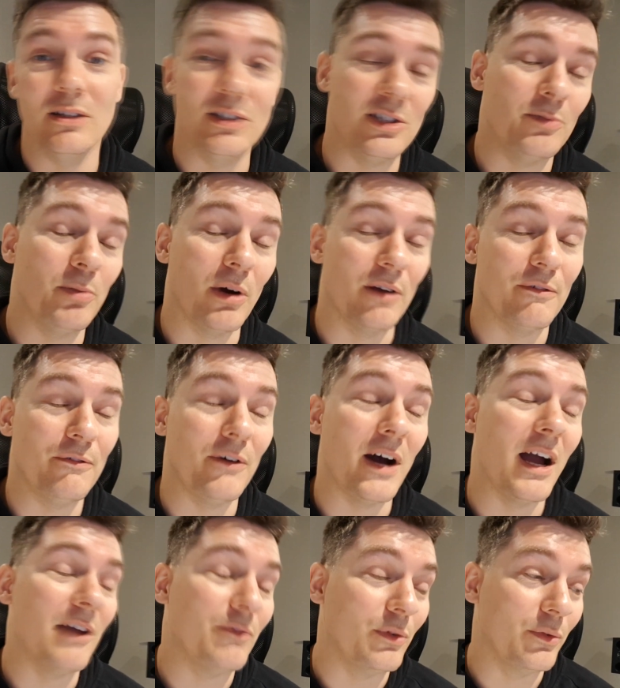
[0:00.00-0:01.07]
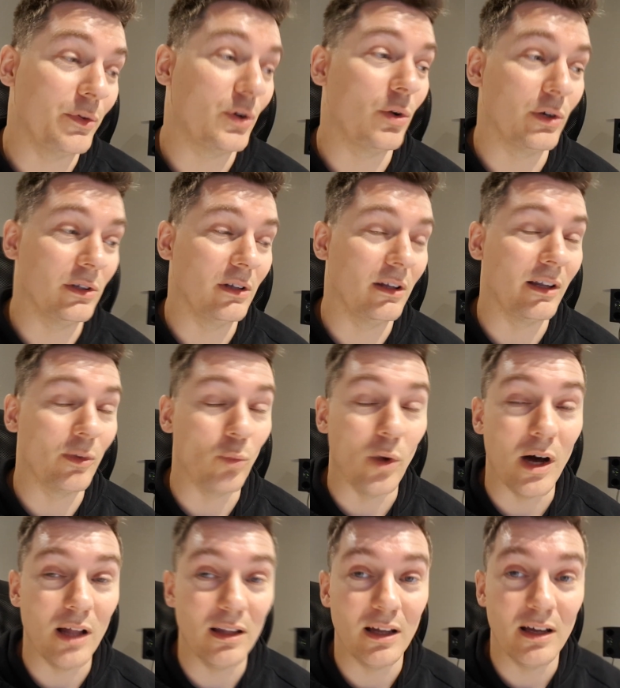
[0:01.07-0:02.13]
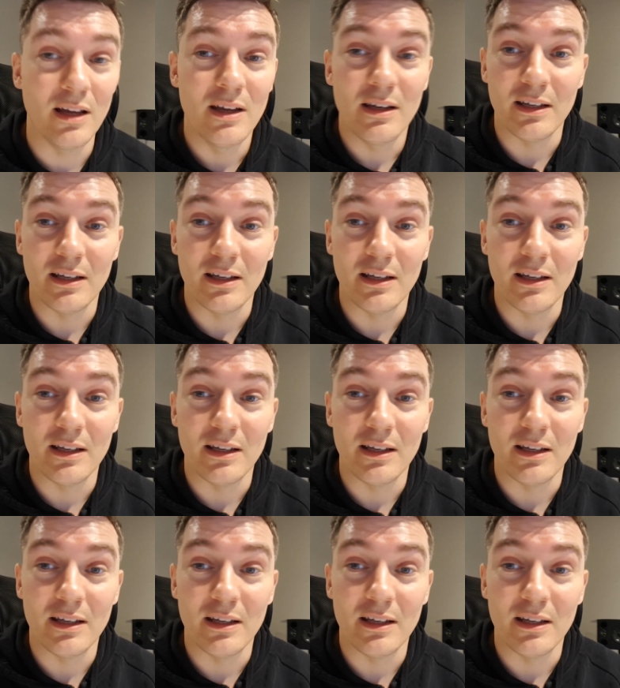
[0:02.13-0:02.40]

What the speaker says: This is part 5. We've recorded a lot of Walla